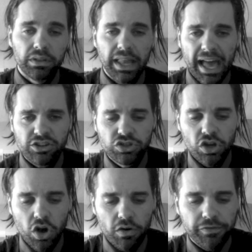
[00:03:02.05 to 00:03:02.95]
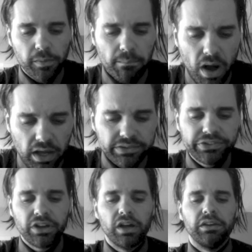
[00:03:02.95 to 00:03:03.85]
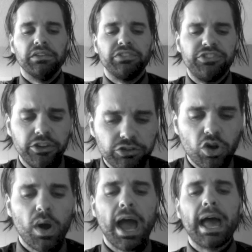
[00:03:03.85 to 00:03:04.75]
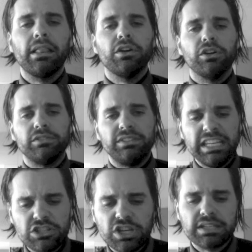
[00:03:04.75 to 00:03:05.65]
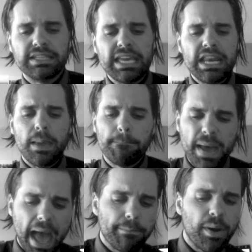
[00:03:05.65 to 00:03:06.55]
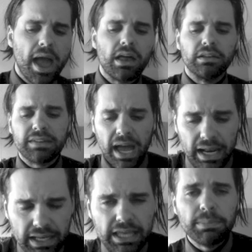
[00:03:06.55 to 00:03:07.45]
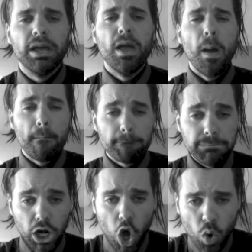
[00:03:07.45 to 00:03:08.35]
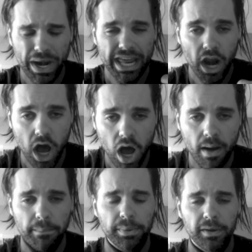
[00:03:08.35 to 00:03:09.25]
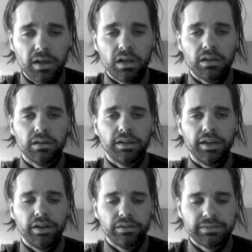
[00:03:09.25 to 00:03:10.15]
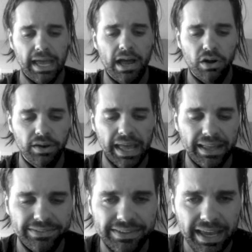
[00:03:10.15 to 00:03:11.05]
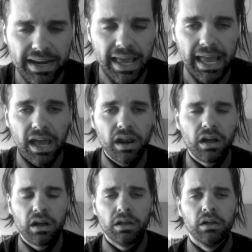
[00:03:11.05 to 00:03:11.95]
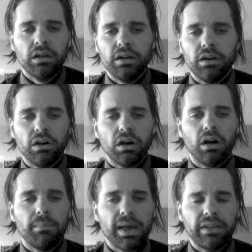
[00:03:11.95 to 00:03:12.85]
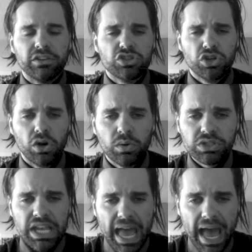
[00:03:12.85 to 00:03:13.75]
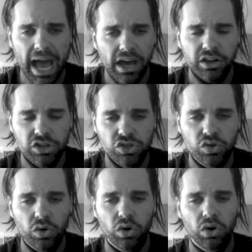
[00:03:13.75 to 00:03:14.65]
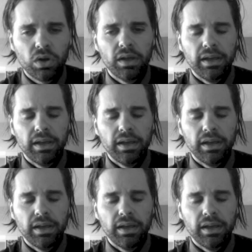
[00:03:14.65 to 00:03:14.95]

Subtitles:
Last show for Mod Sun, Cisco Adler, DJ Skinny, Pat Brown, and Talib, blowing it up down at Santa Ana. Oh man, this show is out of control.